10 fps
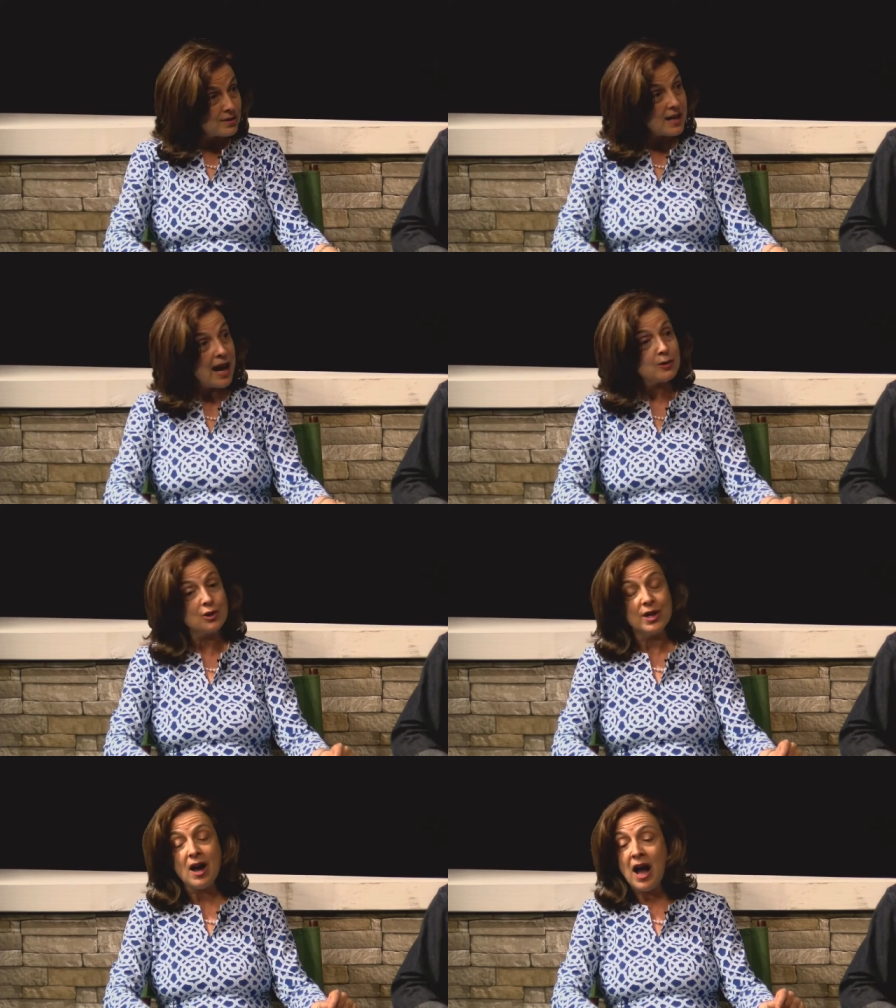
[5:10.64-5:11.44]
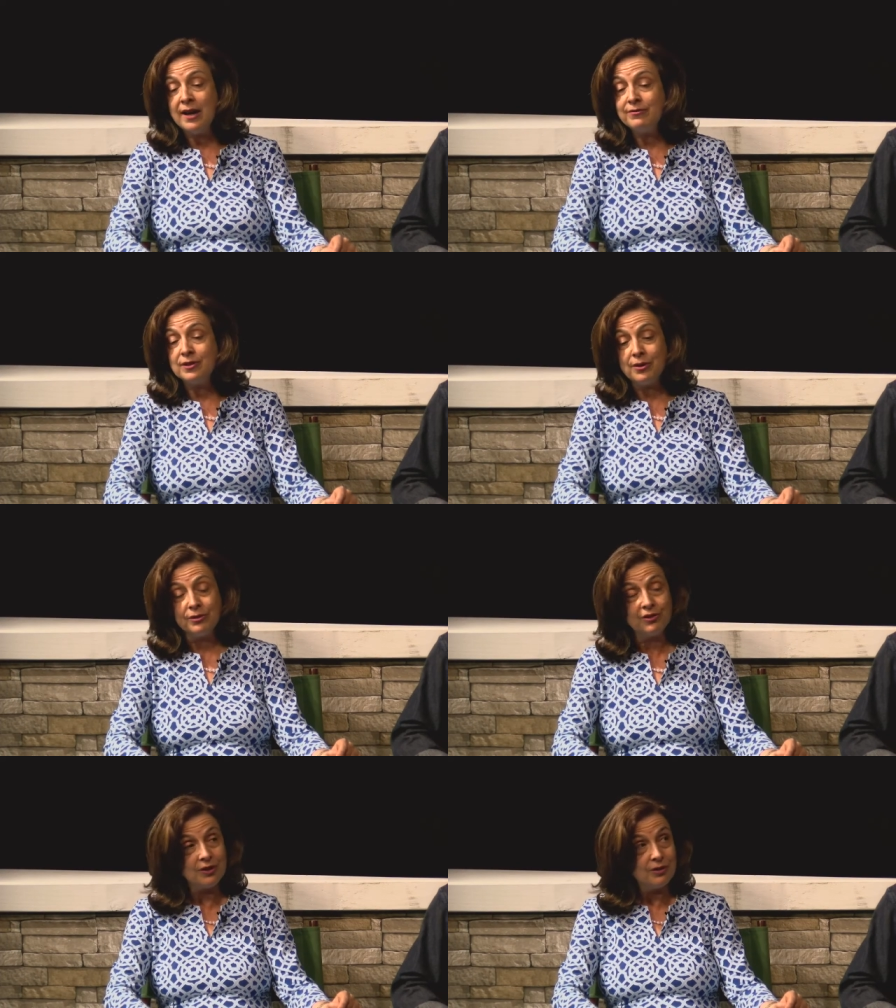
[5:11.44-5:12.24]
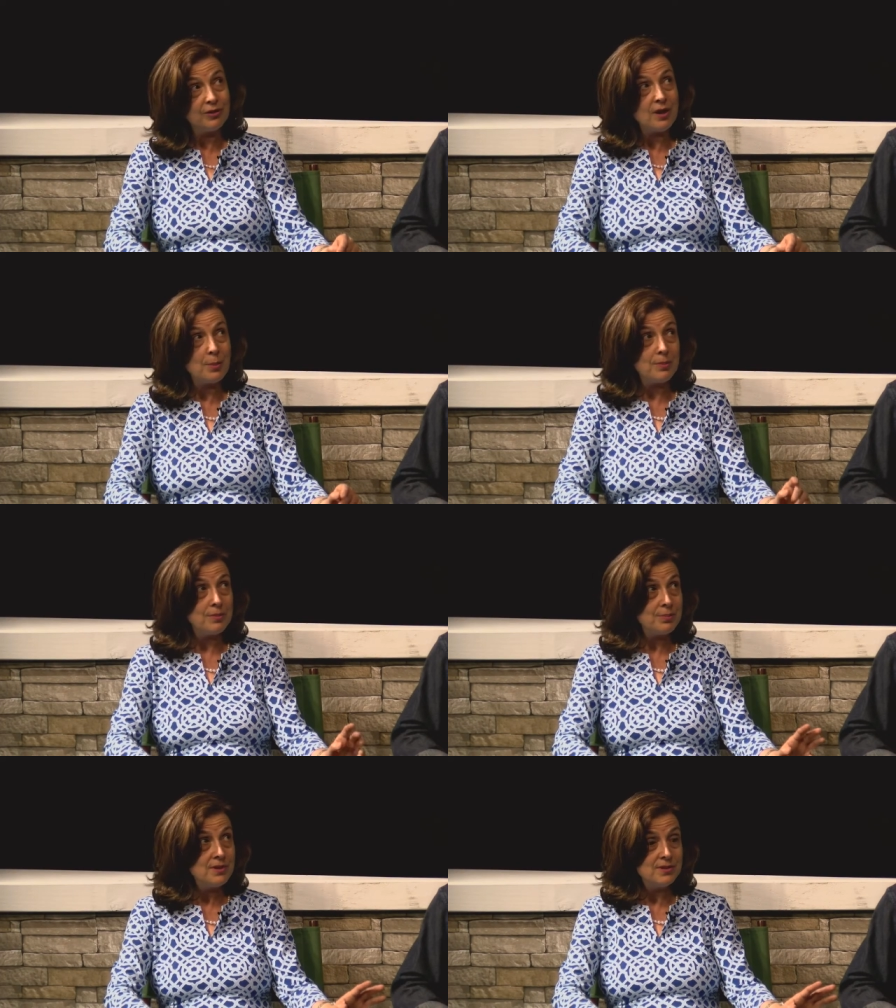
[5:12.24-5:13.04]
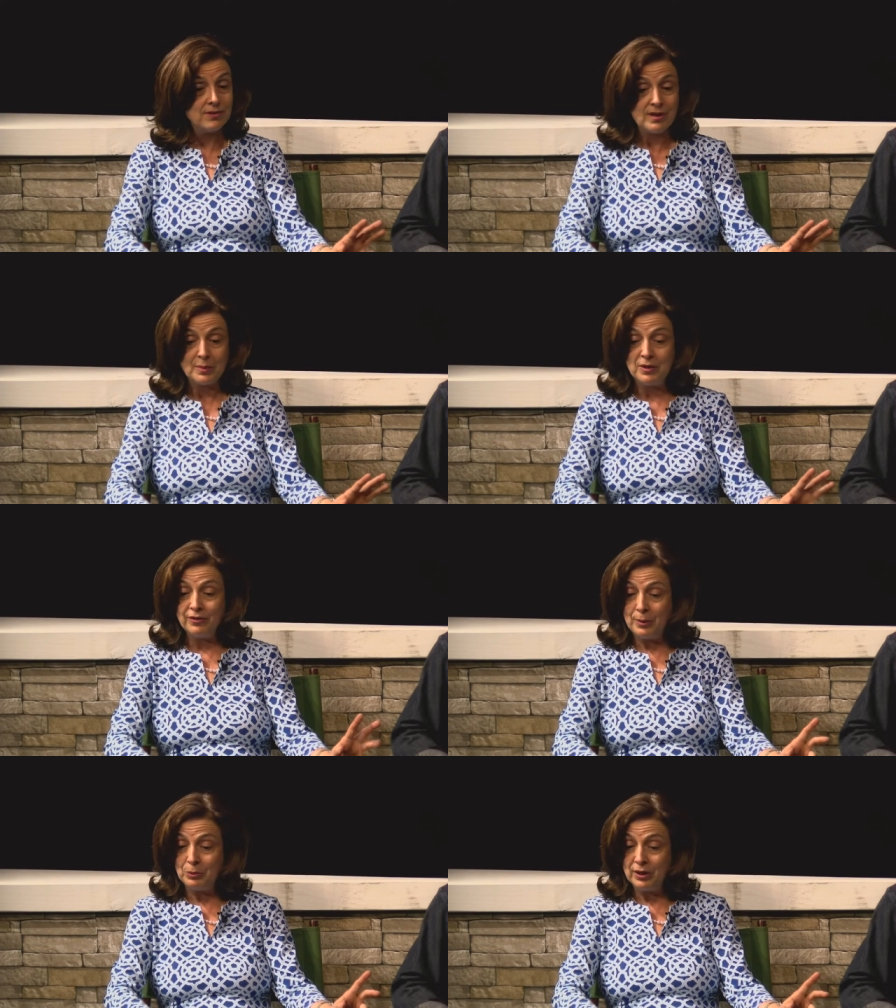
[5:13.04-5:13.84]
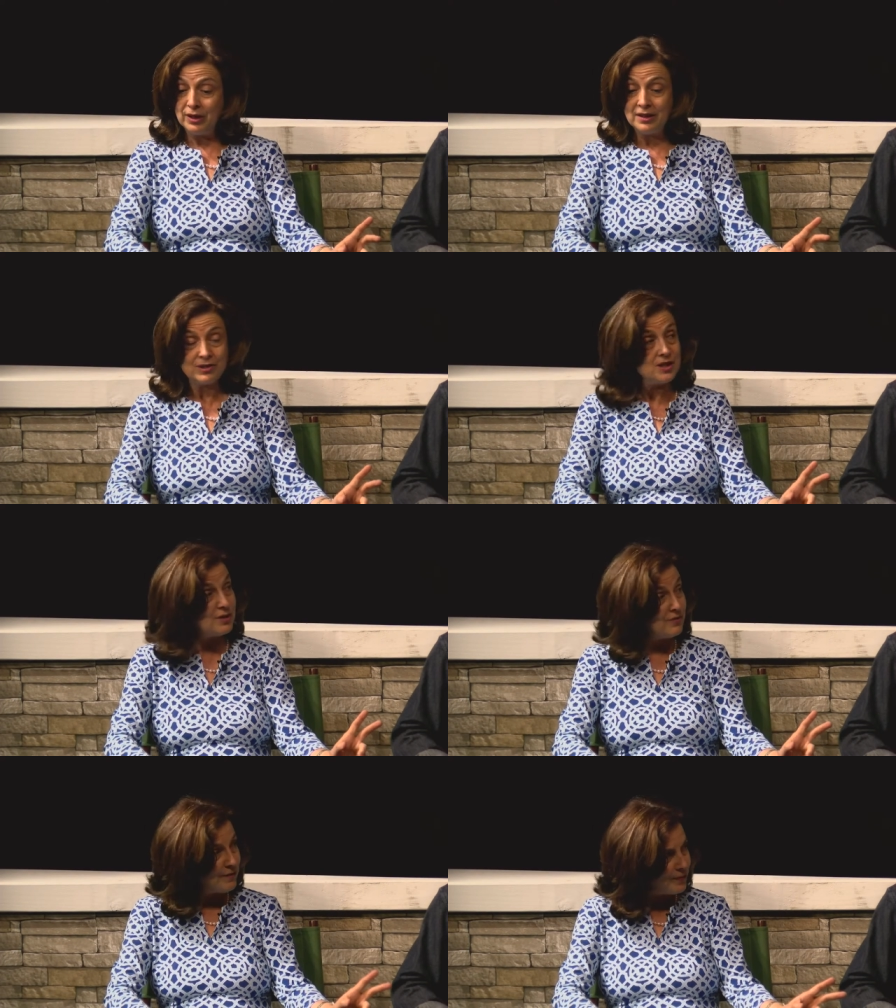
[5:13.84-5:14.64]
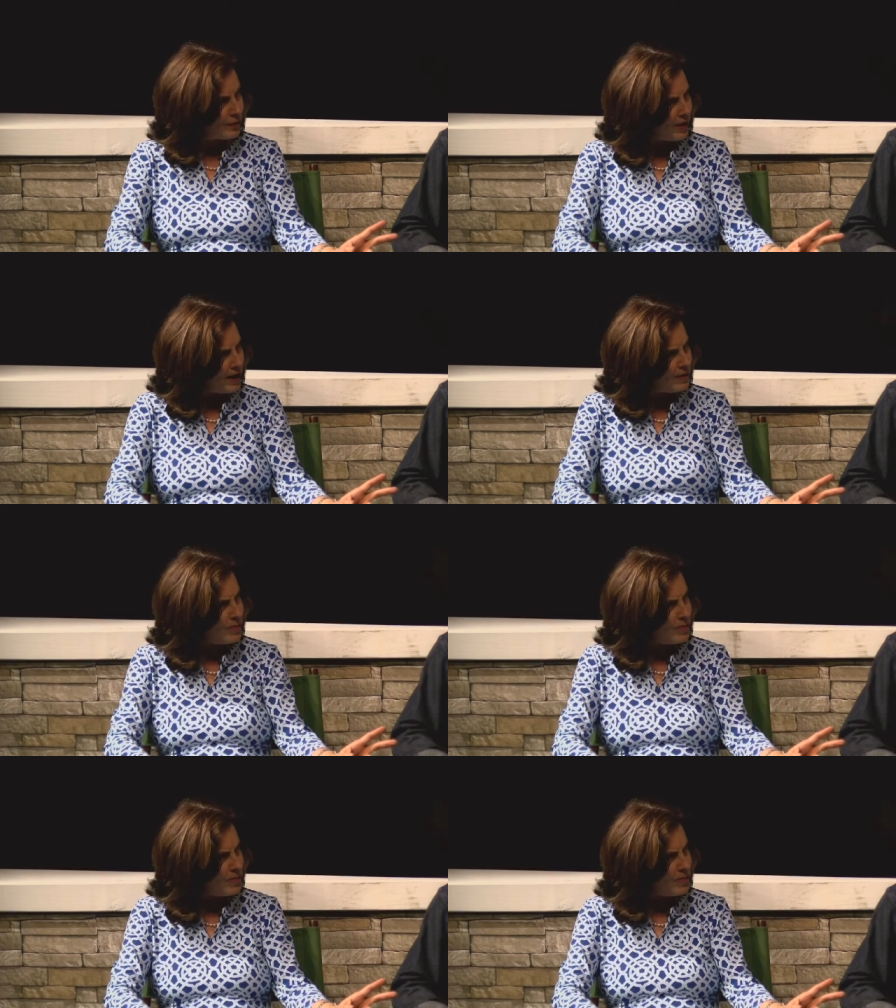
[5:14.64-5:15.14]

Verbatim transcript: actually, I've known since now. Please correct me if I'm wrong. Since 5th grade, when